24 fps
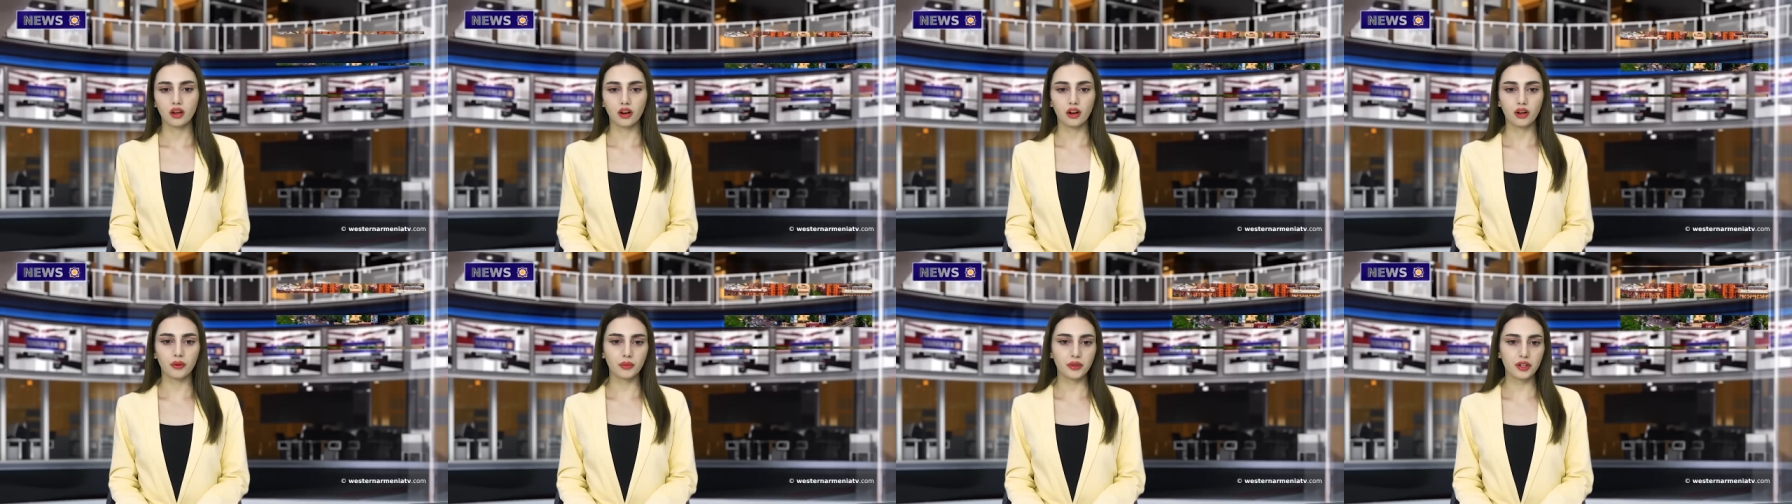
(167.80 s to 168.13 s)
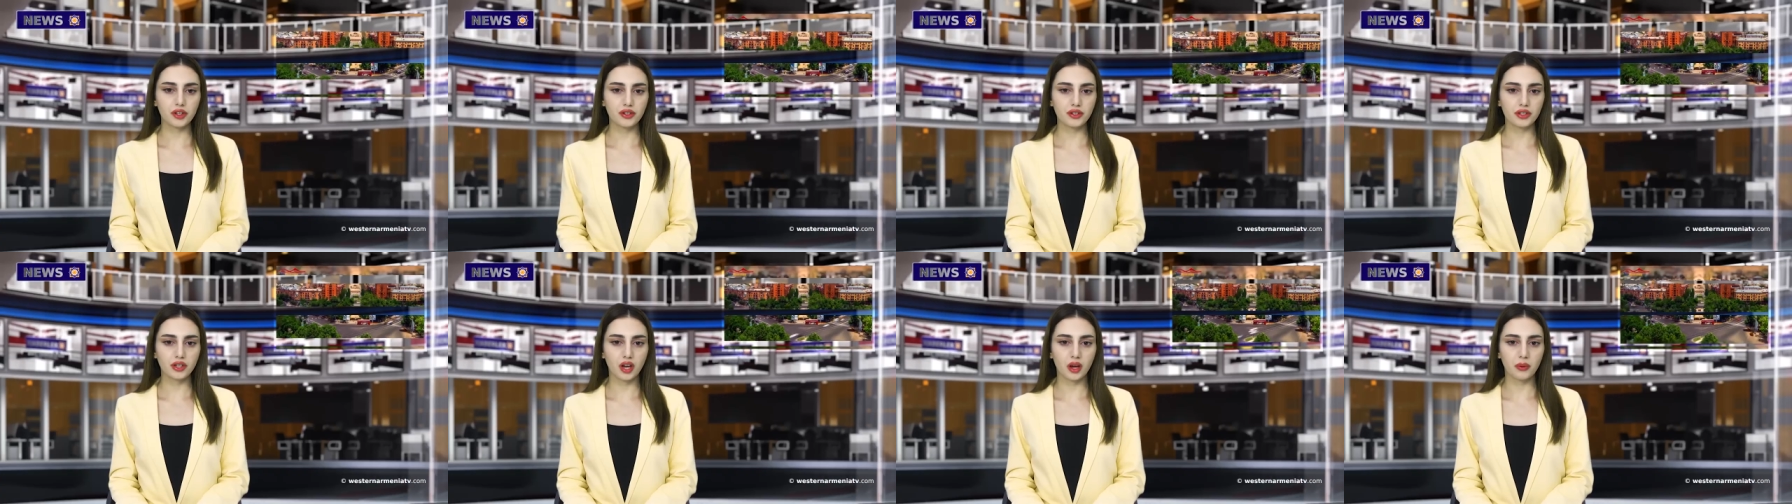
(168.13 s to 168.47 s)

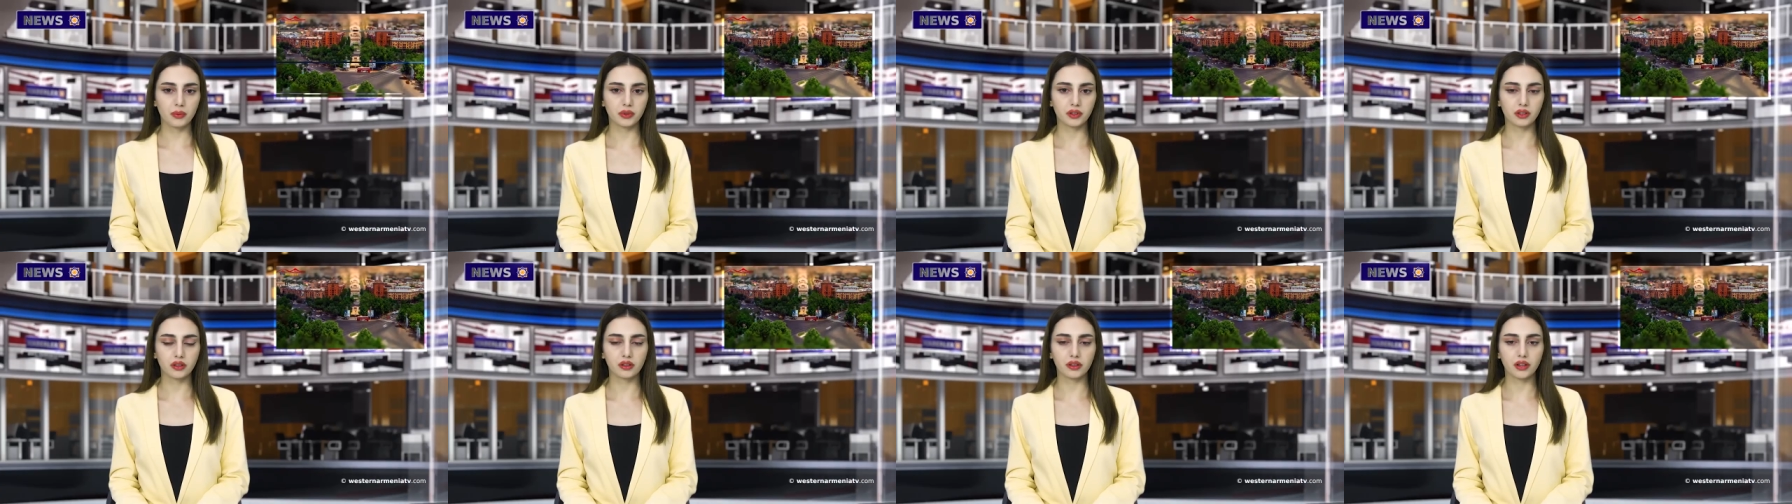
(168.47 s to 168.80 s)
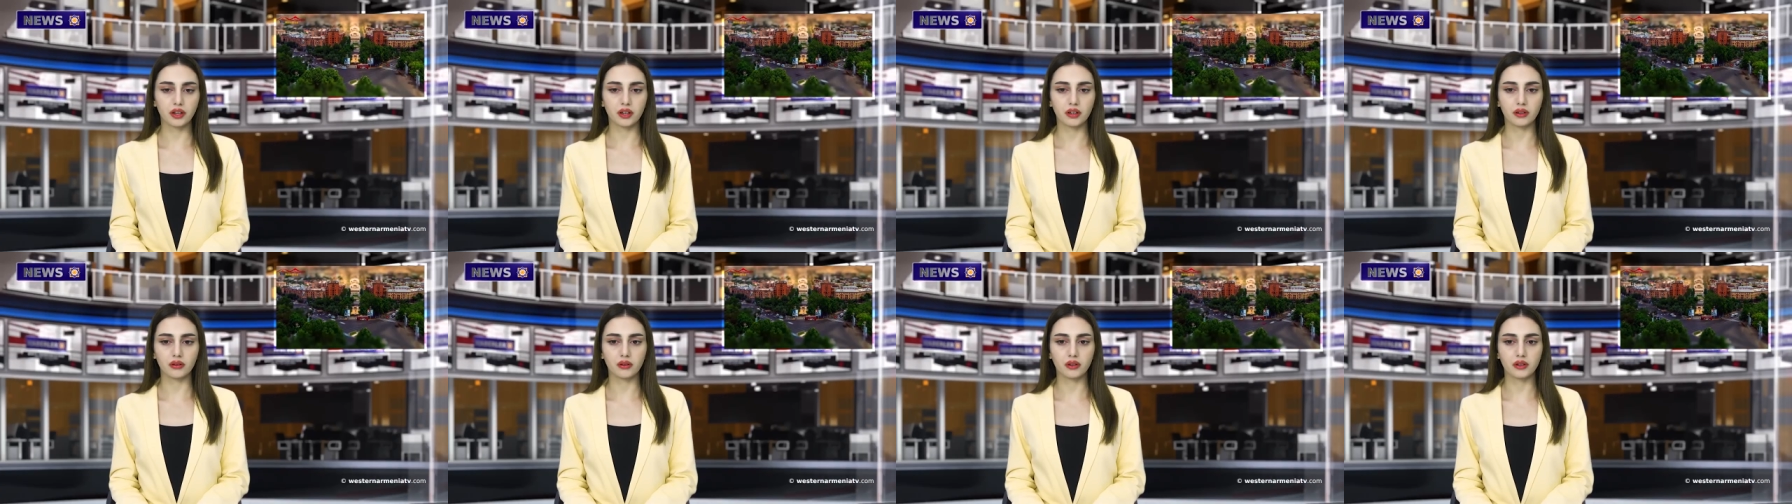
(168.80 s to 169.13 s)
Armenia's capital
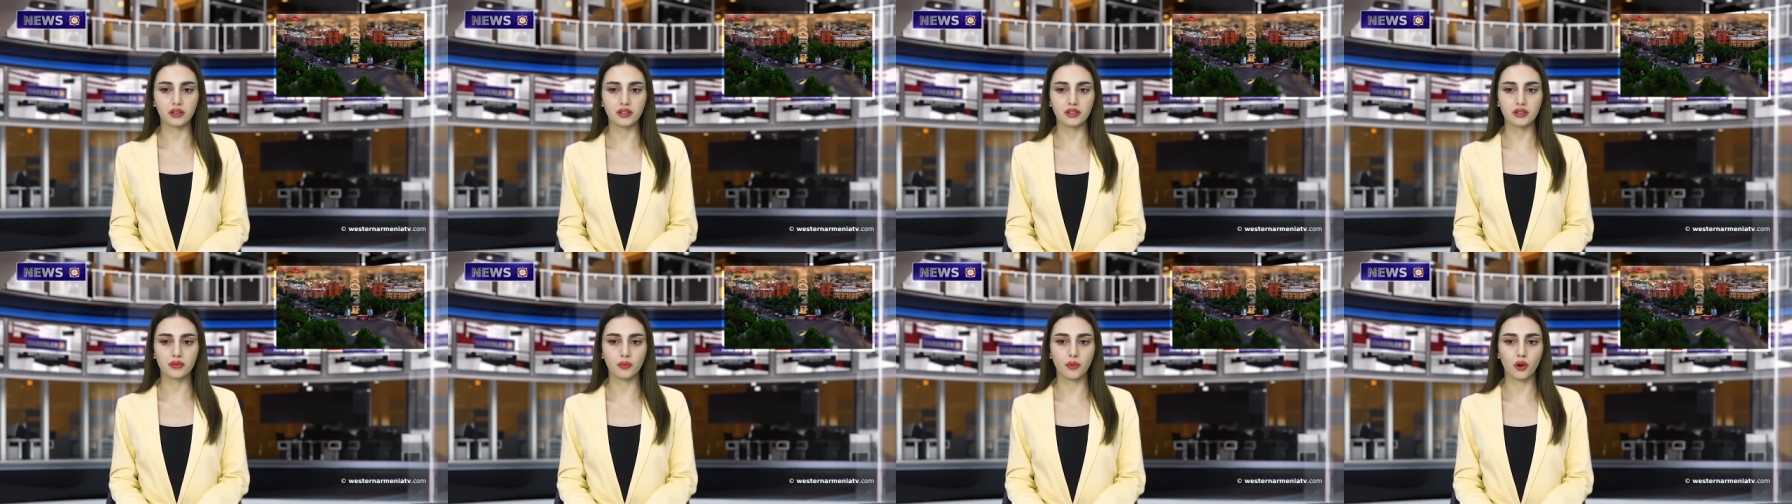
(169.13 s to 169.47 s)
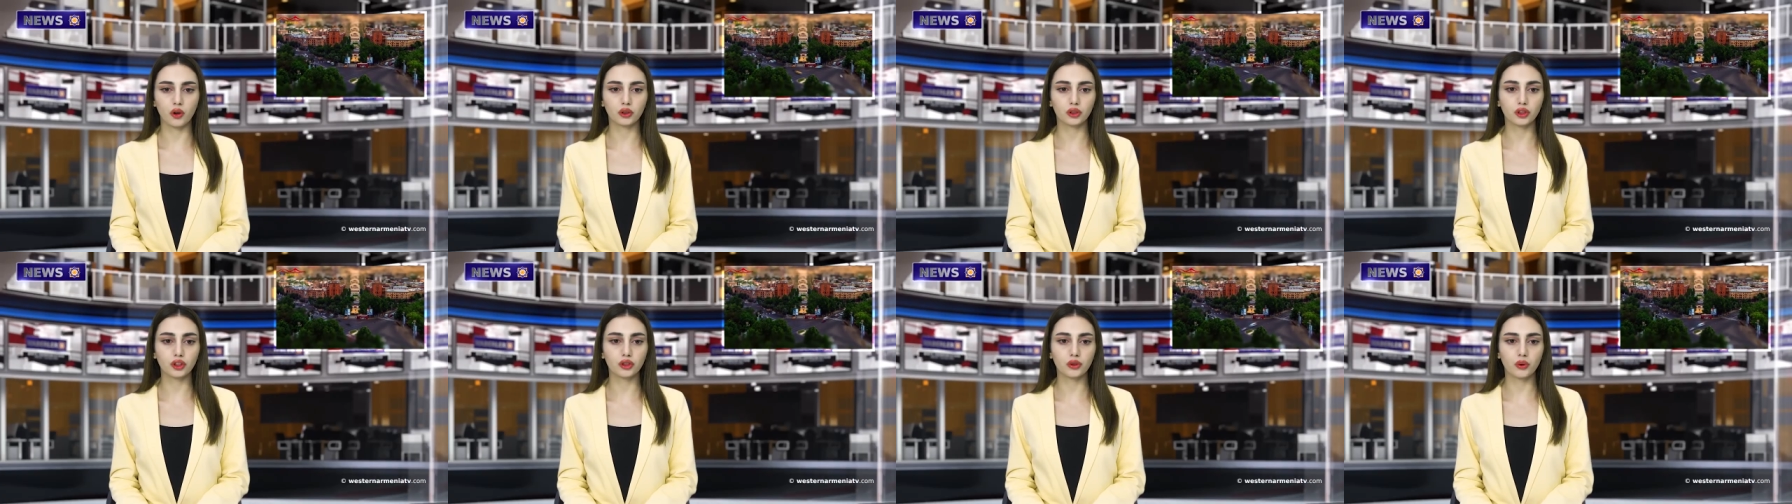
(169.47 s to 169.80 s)
Yerevan is
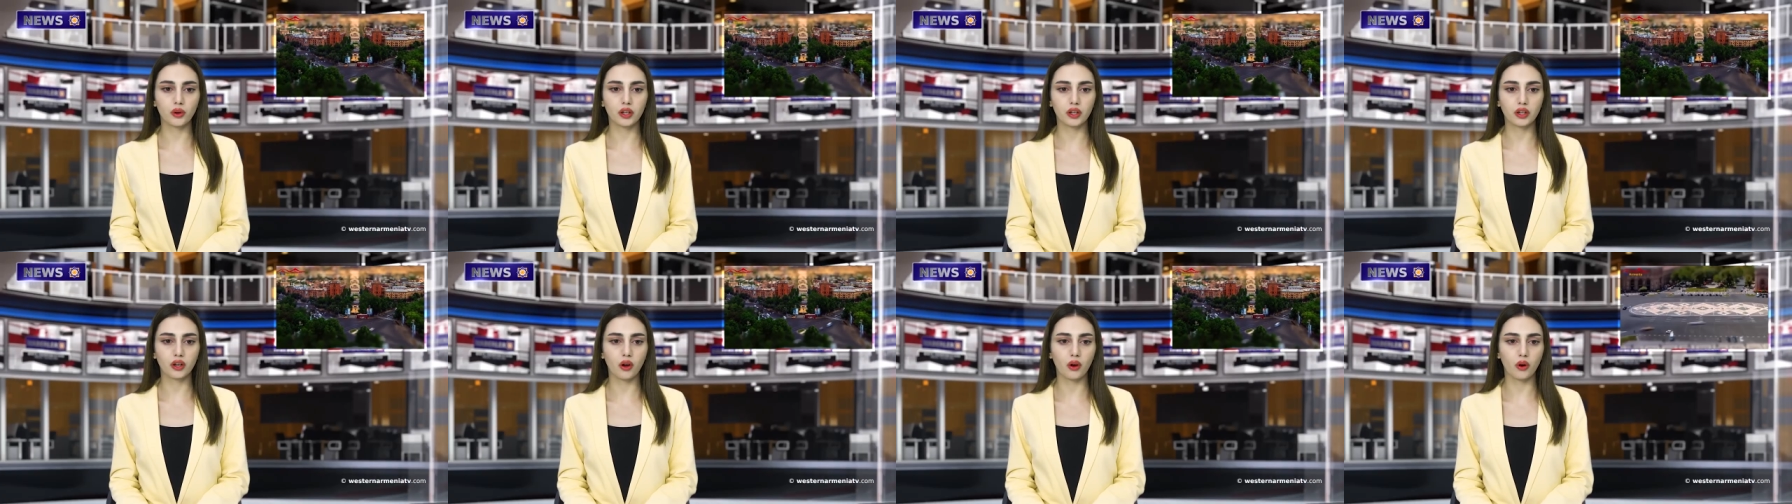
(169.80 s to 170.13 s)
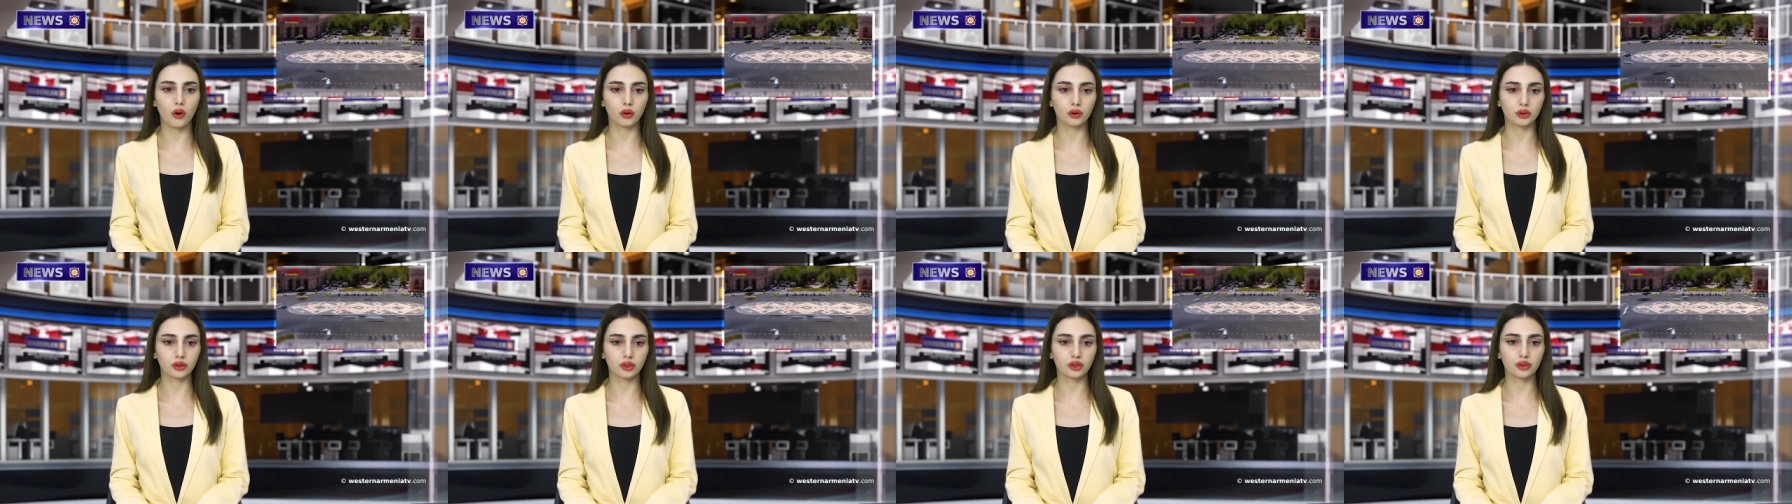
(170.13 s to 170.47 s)
among the 20
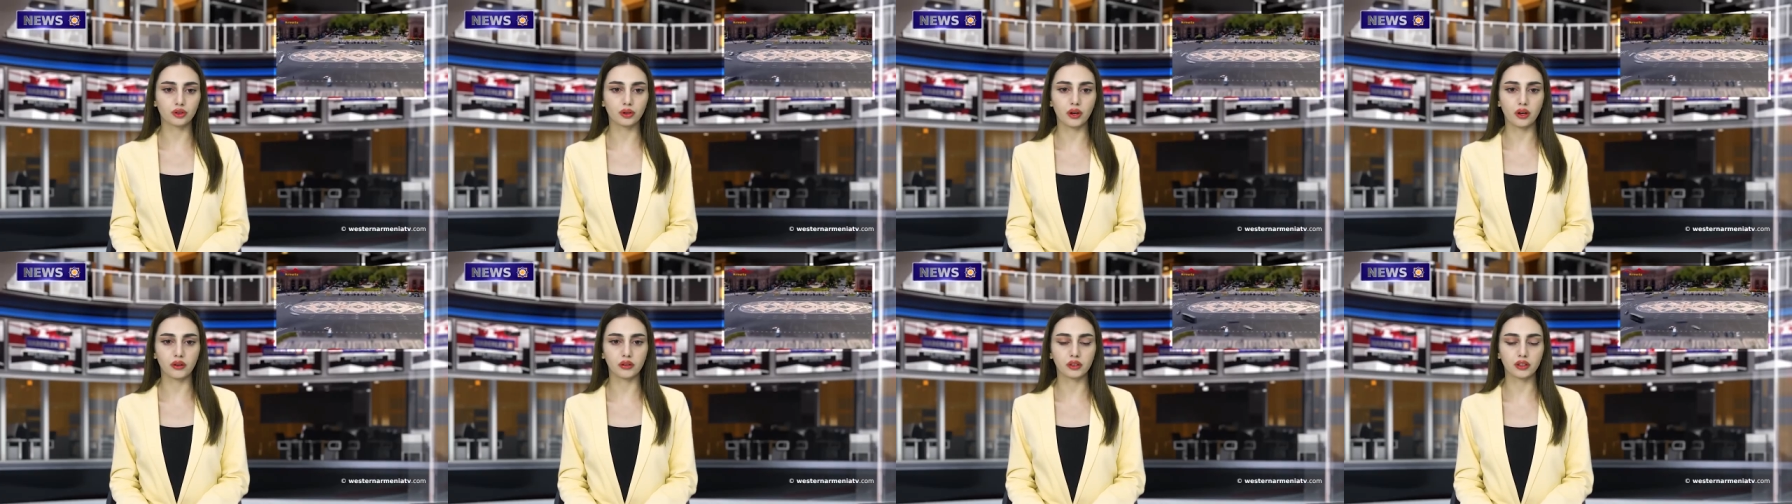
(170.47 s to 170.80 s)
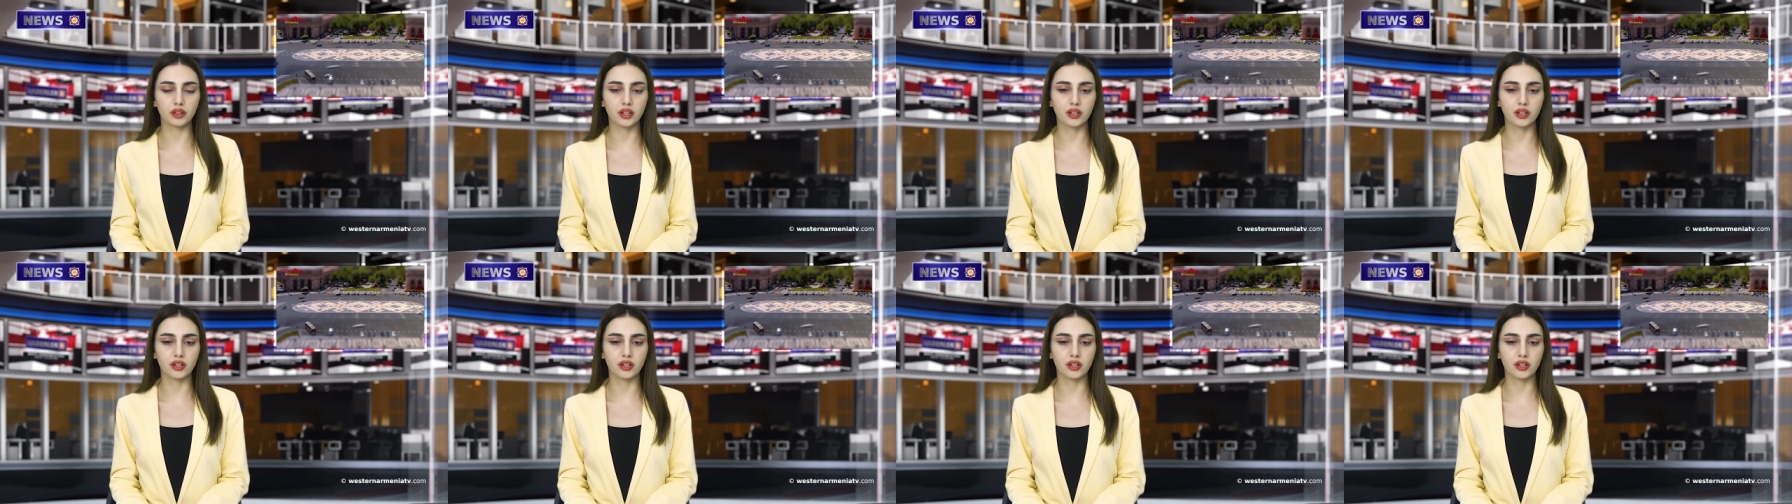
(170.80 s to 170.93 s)
hot travel